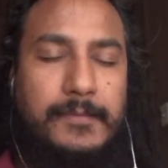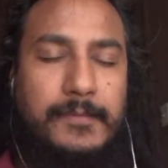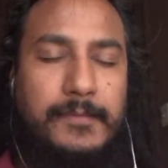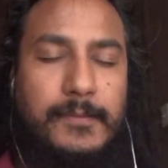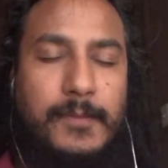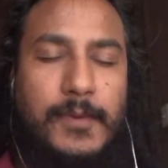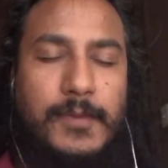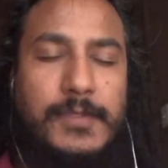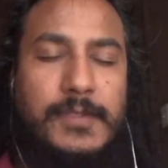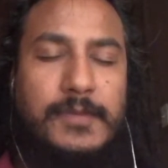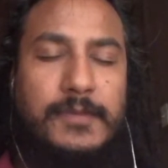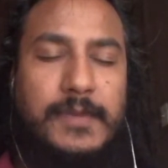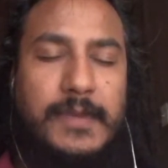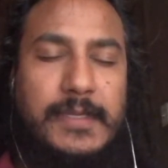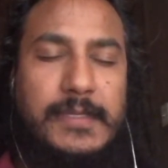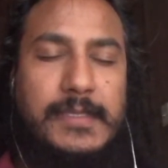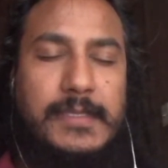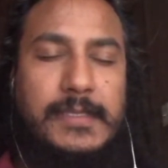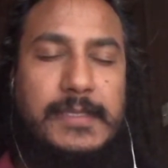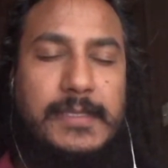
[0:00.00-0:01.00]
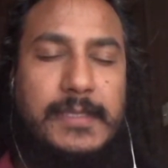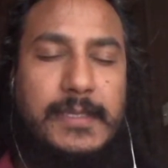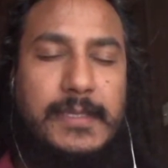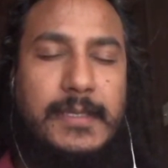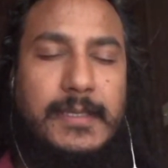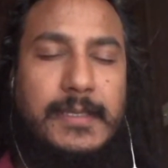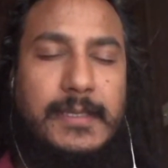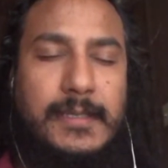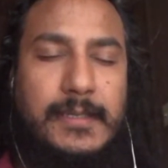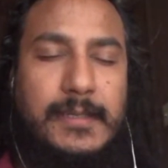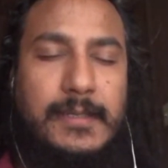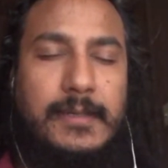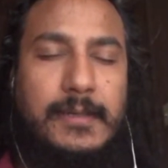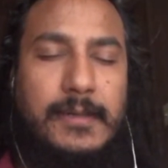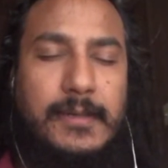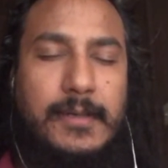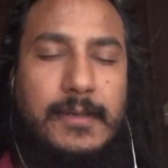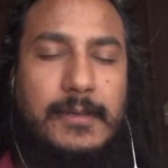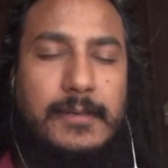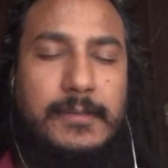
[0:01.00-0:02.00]
motivated,
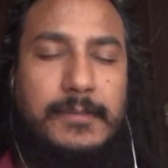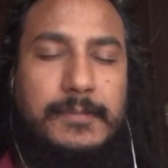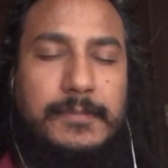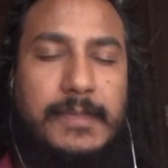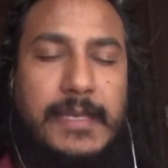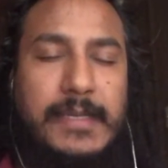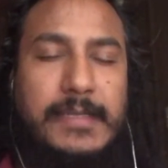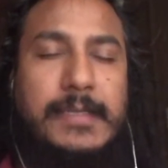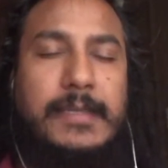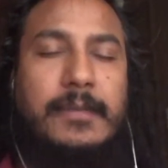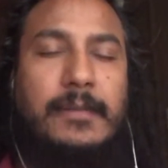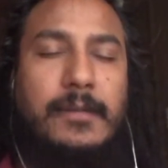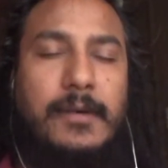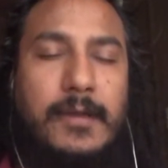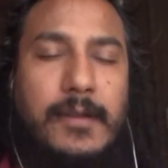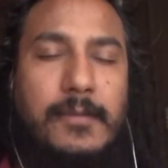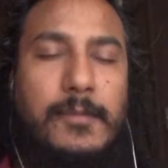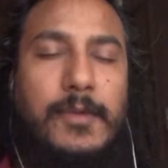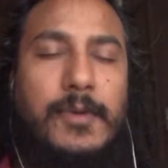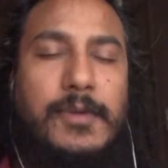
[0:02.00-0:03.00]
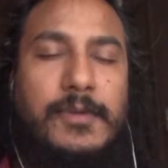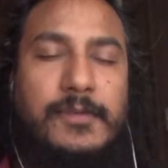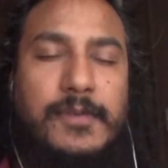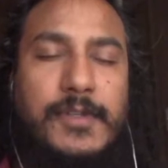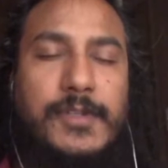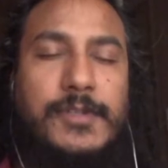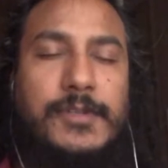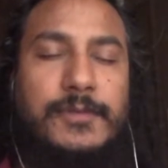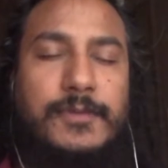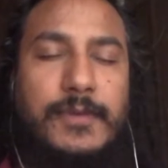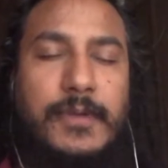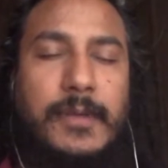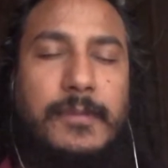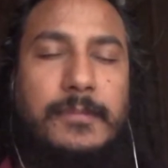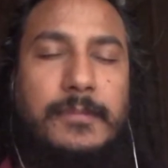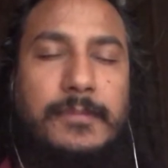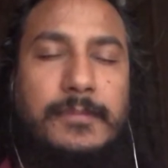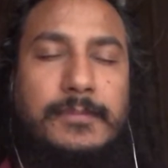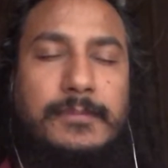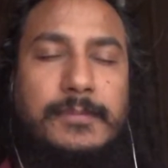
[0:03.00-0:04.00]
or I take a lot of motivation
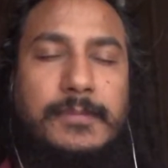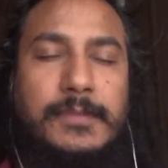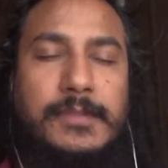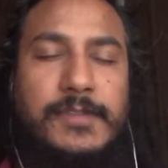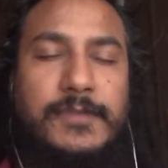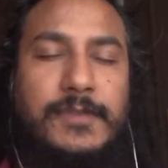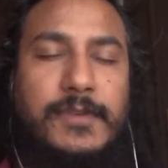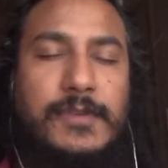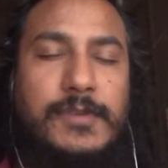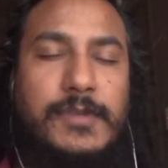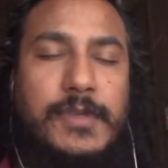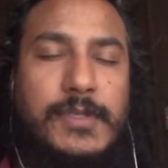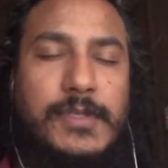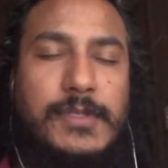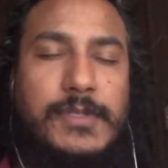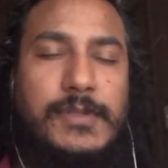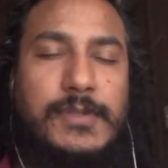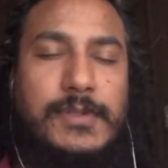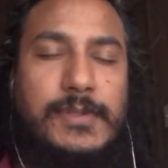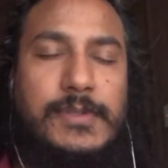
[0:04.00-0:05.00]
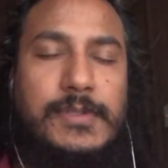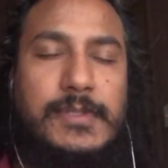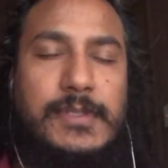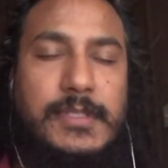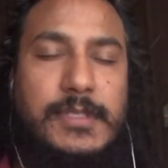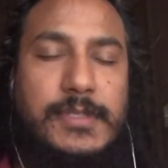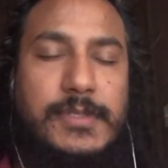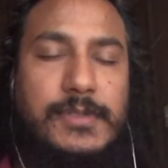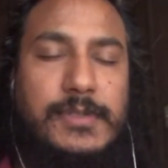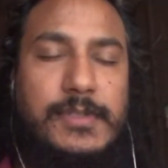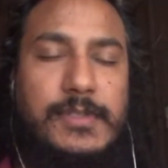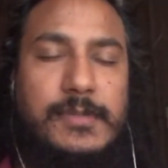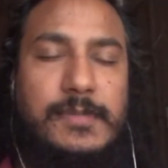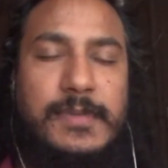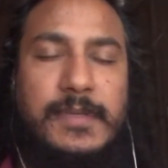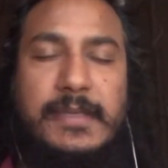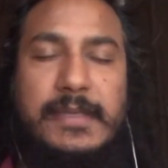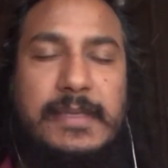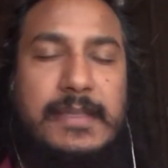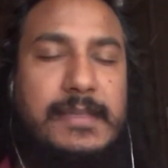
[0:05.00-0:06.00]
from different traditions, teachers,
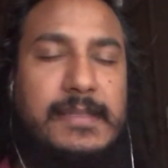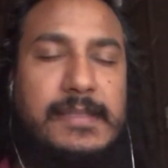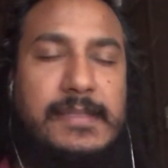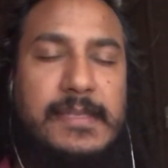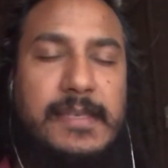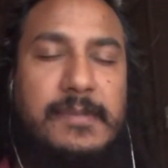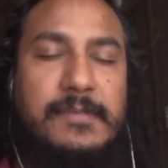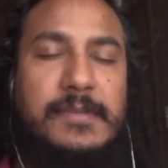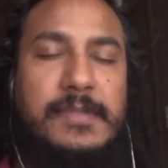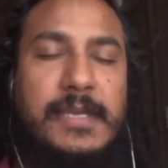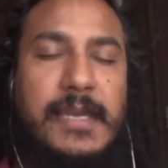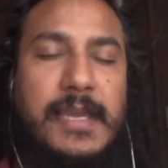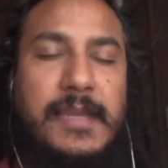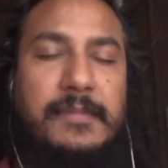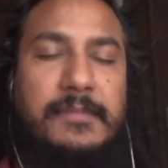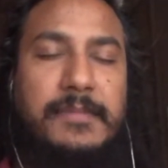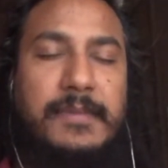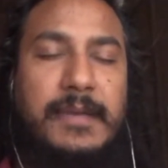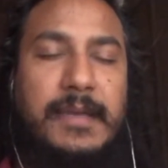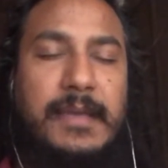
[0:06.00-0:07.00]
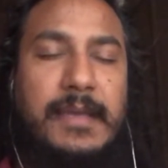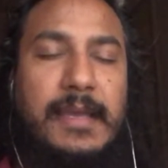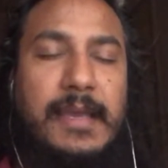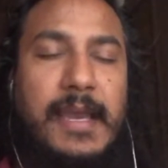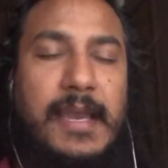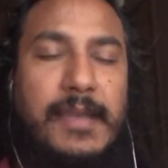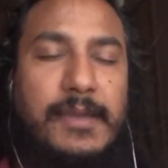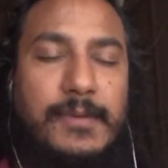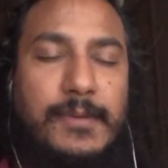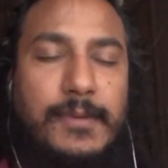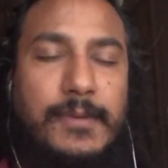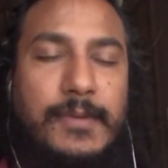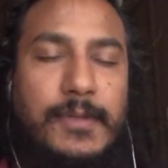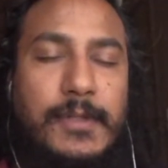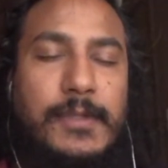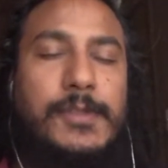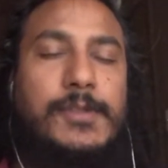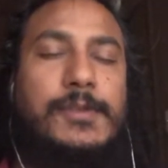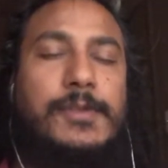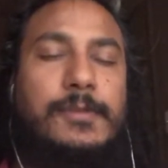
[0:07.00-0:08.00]
but at the same time I
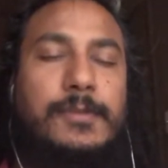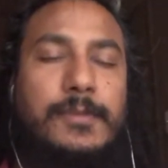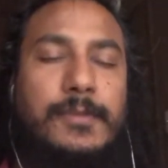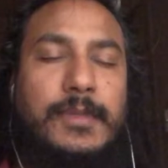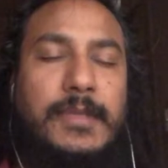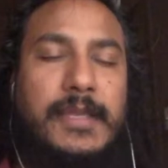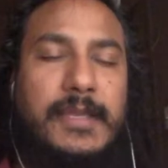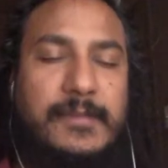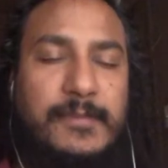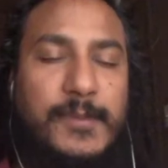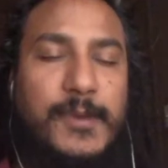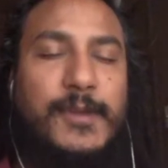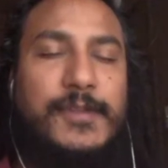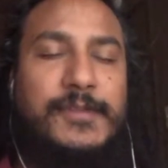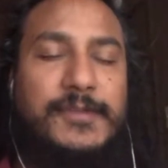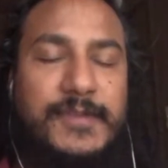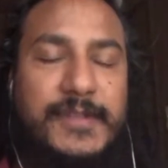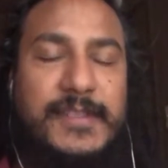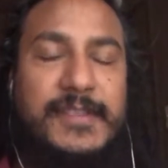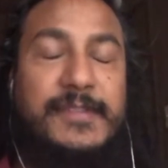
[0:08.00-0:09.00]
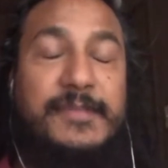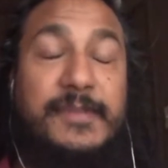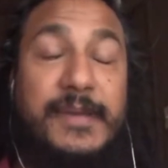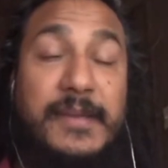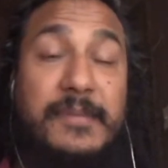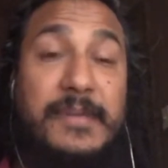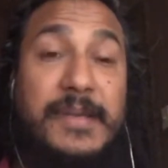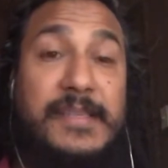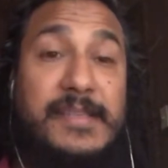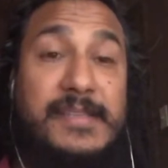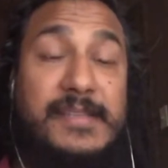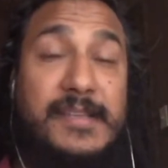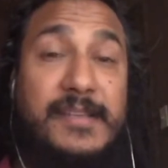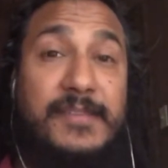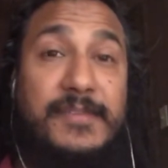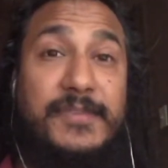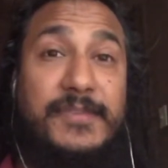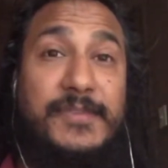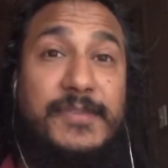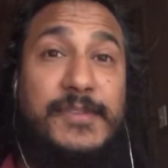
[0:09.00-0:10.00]
also get motivated by
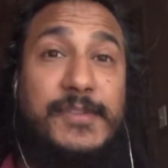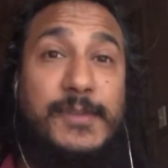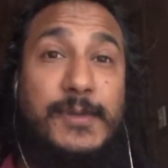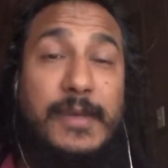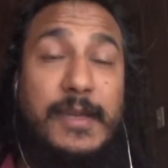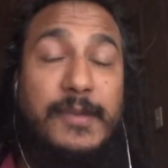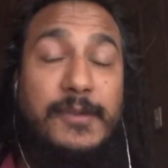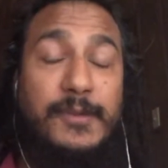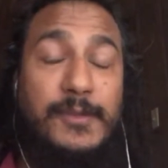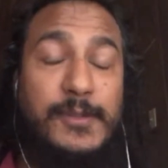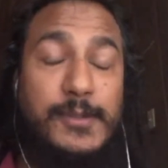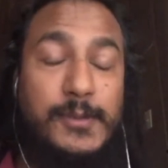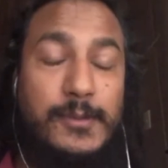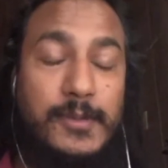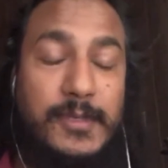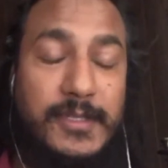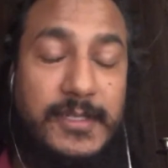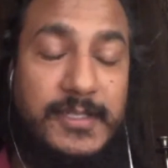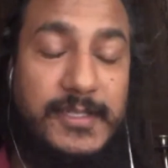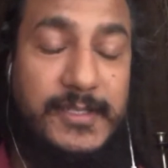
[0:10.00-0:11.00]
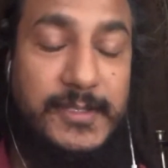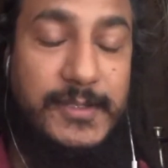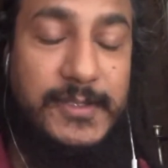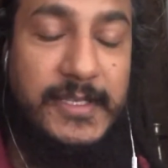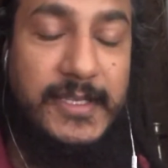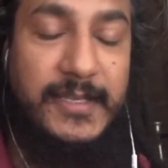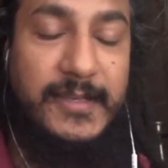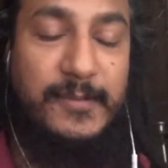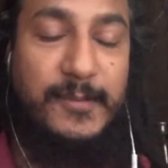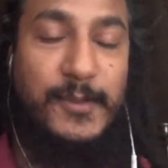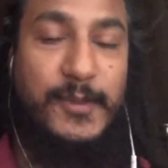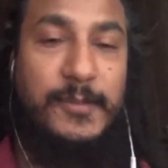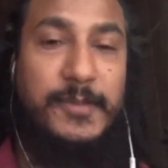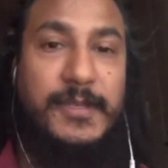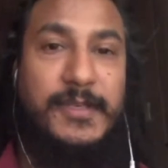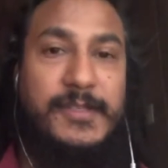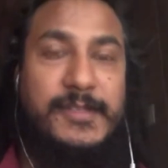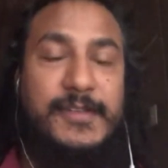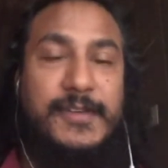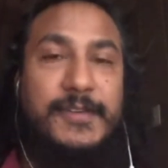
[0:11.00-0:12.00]
myself. So I also wanted to take a
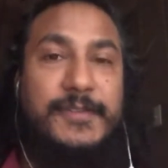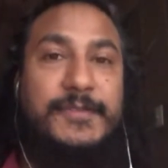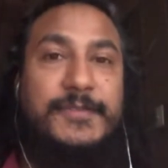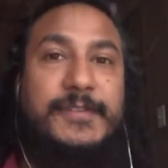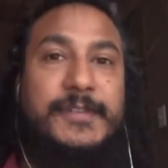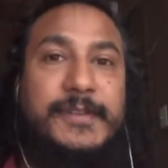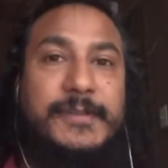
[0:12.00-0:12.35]
moment of